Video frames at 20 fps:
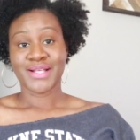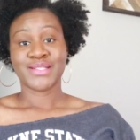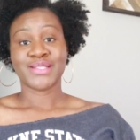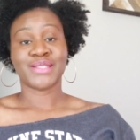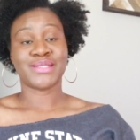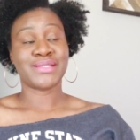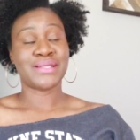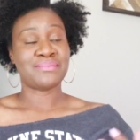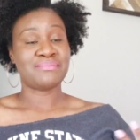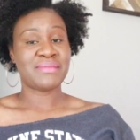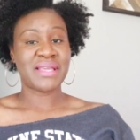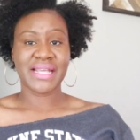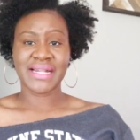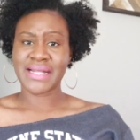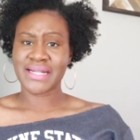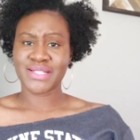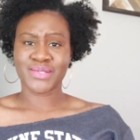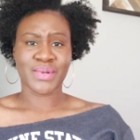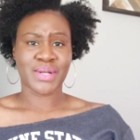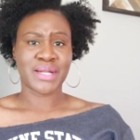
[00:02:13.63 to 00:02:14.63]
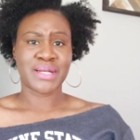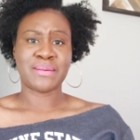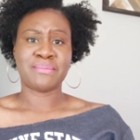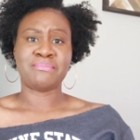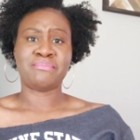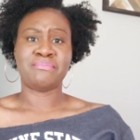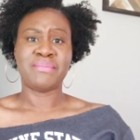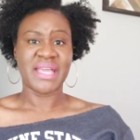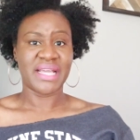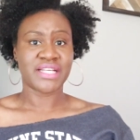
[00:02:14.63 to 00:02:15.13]
So to me, that is one of the
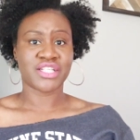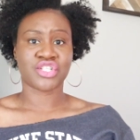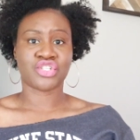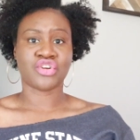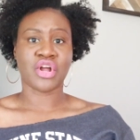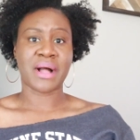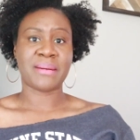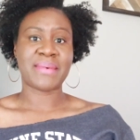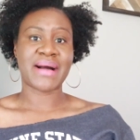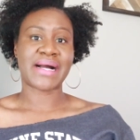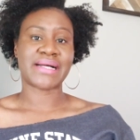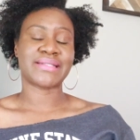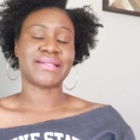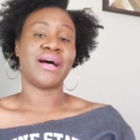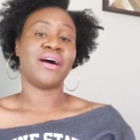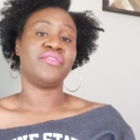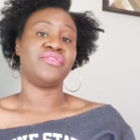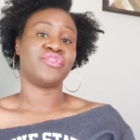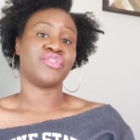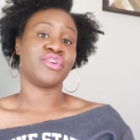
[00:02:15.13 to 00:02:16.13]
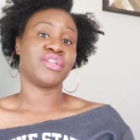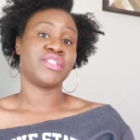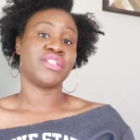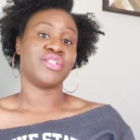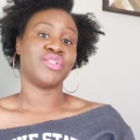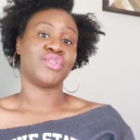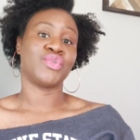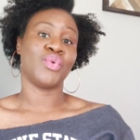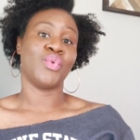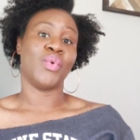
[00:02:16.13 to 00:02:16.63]
biggest drawbacks of
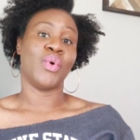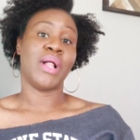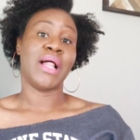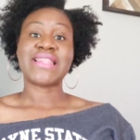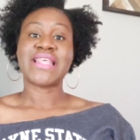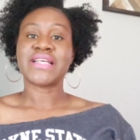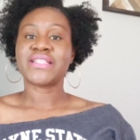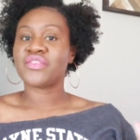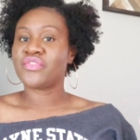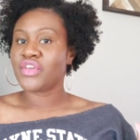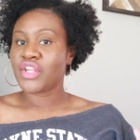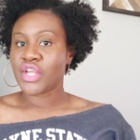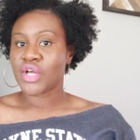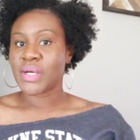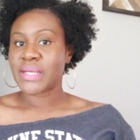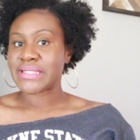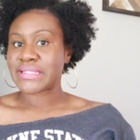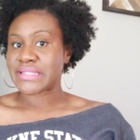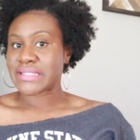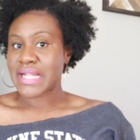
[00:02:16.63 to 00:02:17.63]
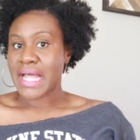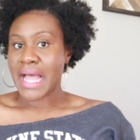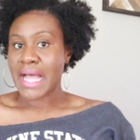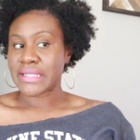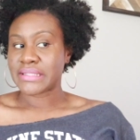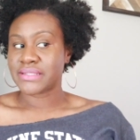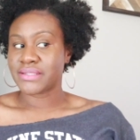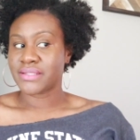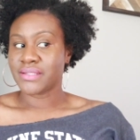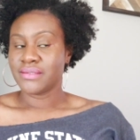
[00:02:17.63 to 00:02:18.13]
nursing school. This video is
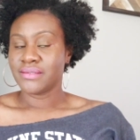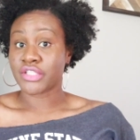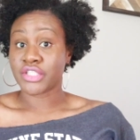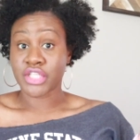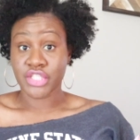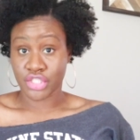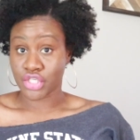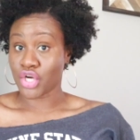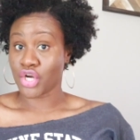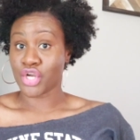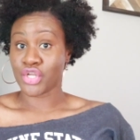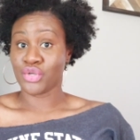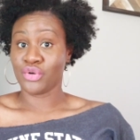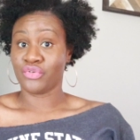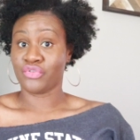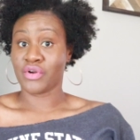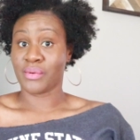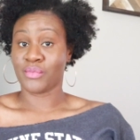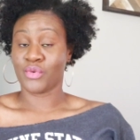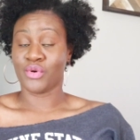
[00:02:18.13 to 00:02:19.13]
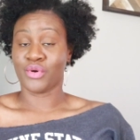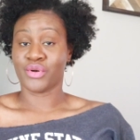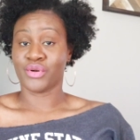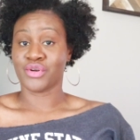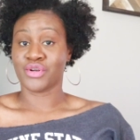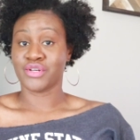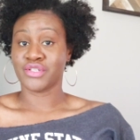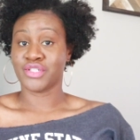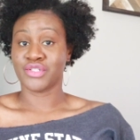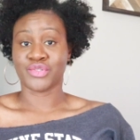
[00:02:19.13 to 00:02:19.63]
not to deter you from going to
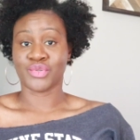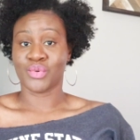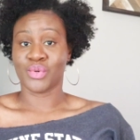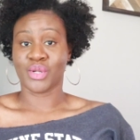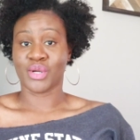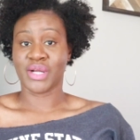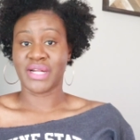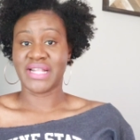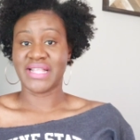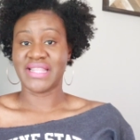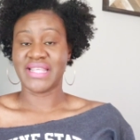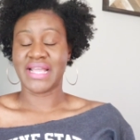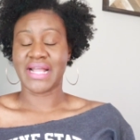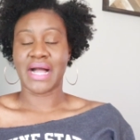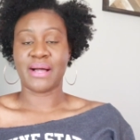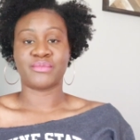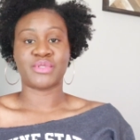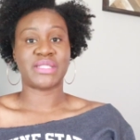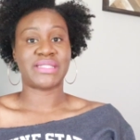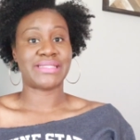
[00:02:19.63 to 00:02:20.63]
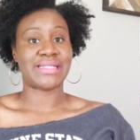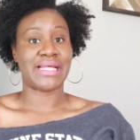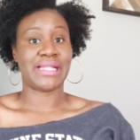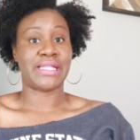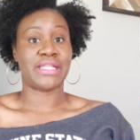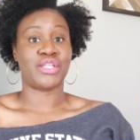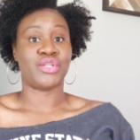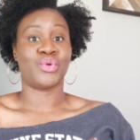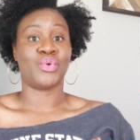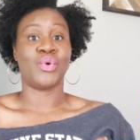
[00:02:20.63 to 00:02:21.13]
nursing school or anything. I'm just
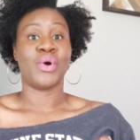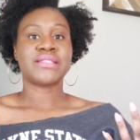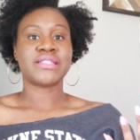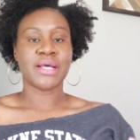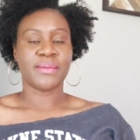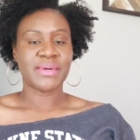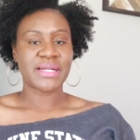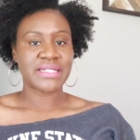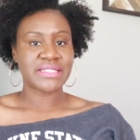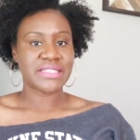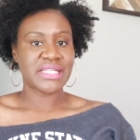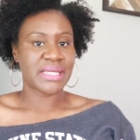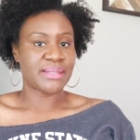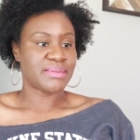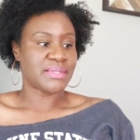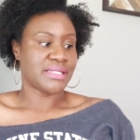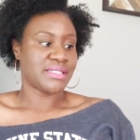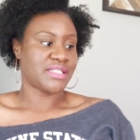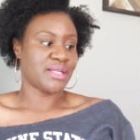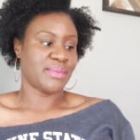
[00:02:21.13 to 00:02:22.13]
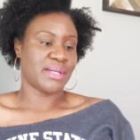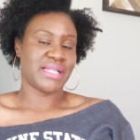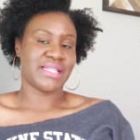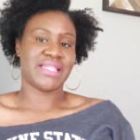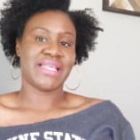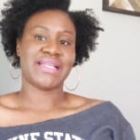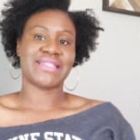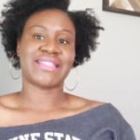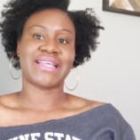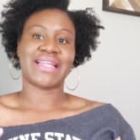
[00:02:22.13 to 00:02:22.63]
telling you some of the tips and some of the
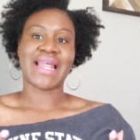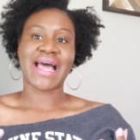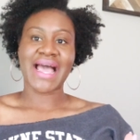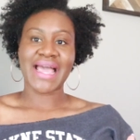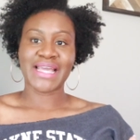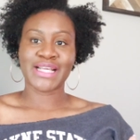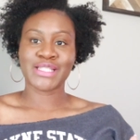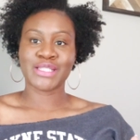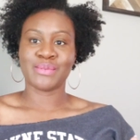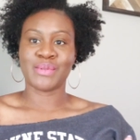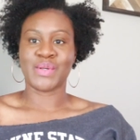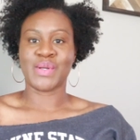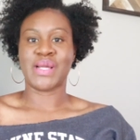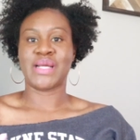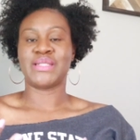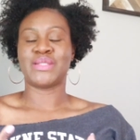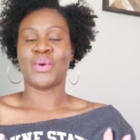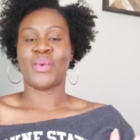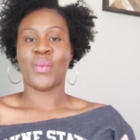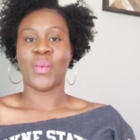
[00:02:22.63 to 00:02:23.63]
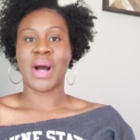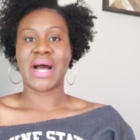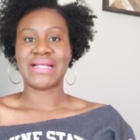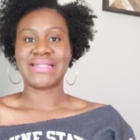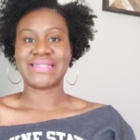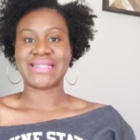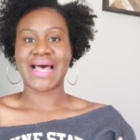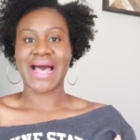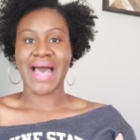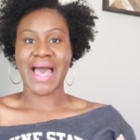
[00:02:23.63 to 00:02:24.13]
things that I experienced
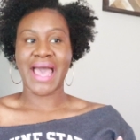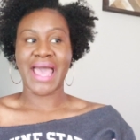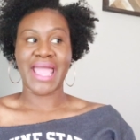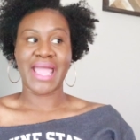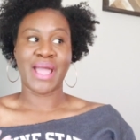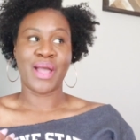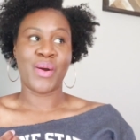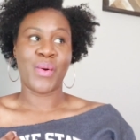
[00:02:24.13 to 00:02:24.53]
once I